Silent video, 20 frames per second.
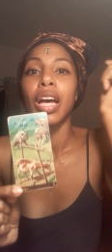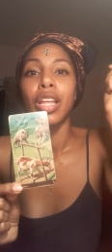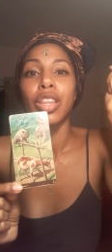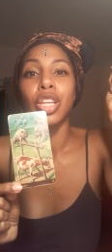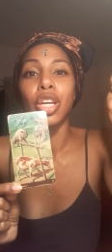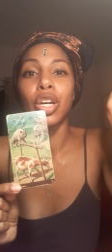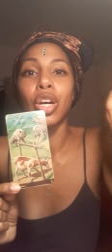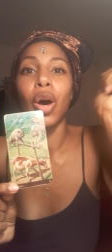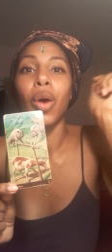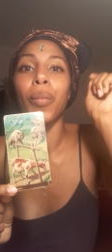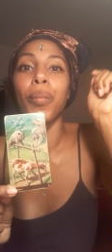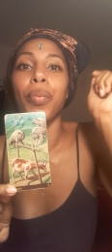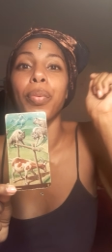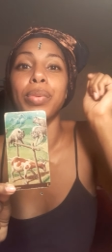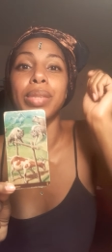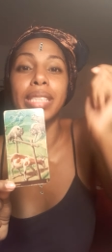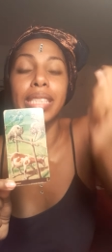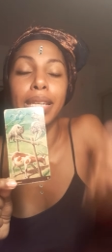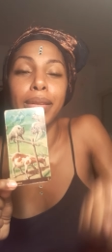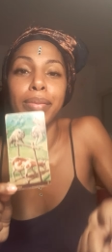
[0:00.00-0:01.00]
The
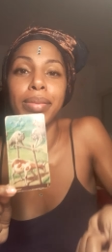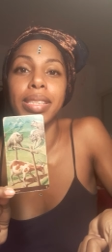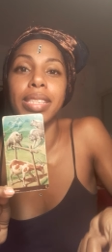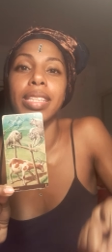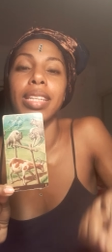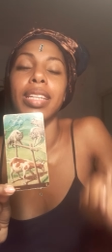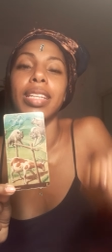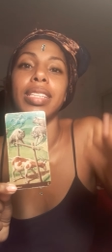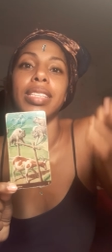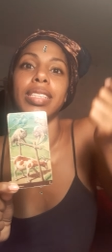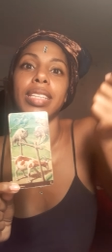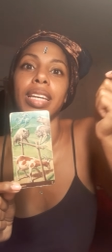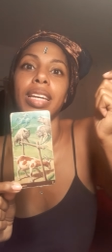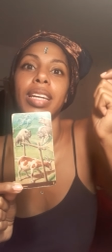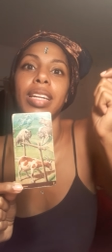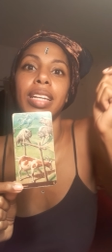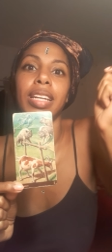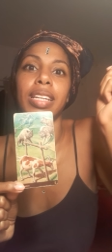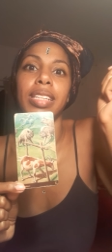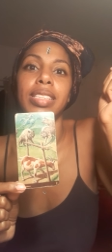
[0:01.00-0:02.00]
goat dips the
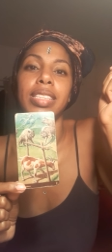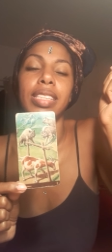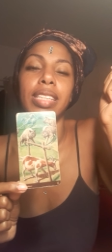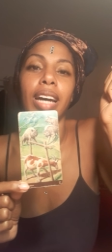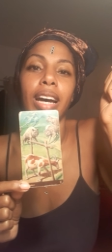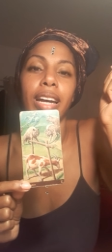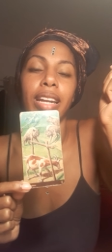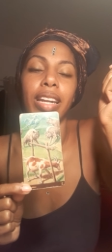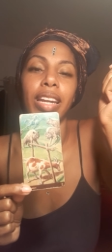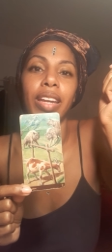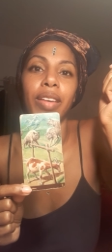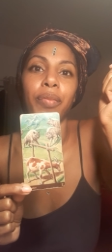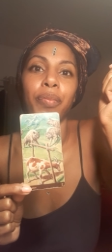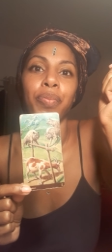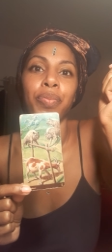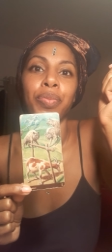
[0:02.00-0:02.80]
skin into honey